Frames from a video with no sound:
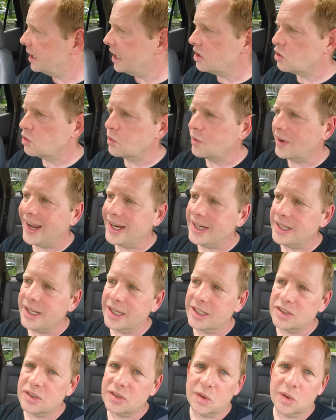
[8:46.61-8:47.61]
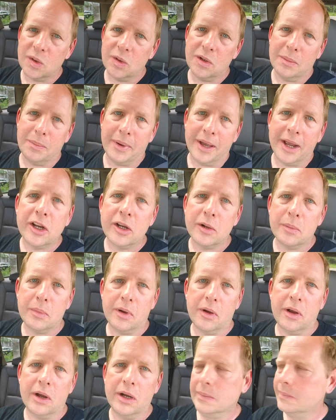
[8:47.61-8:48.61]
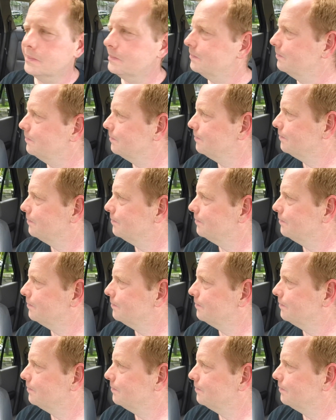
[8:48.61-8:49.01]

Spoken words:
it's right next door to a biker bar.